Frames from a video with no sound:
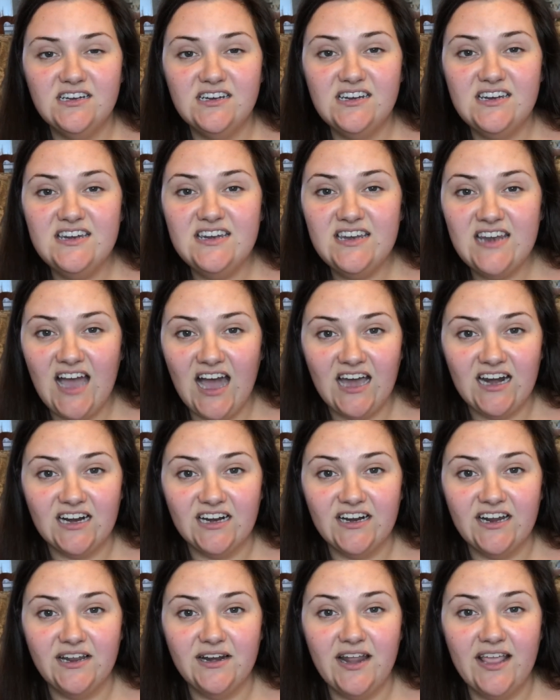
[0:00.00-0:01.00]
not a
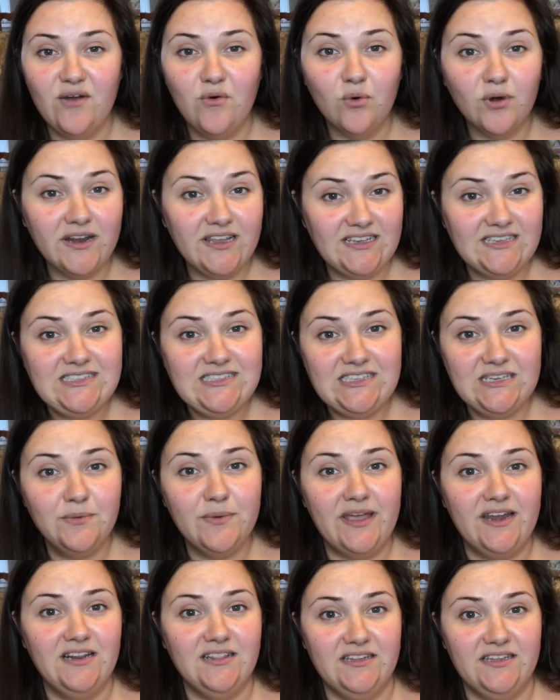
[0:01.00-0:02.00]
great or easy
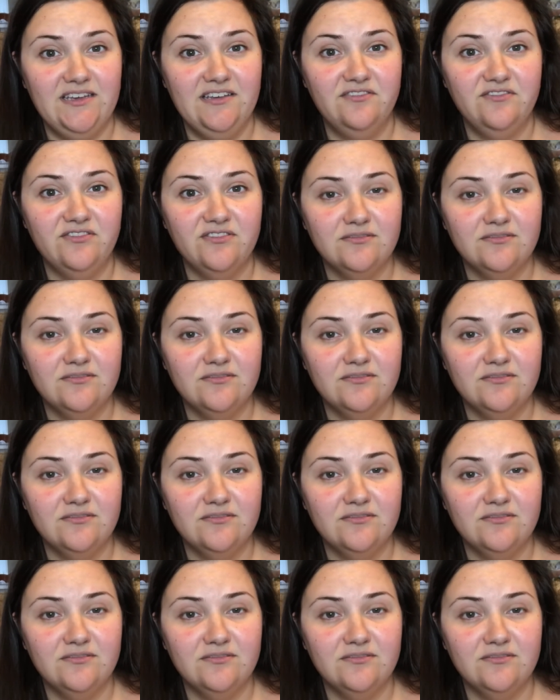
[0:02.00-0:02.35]
way to live.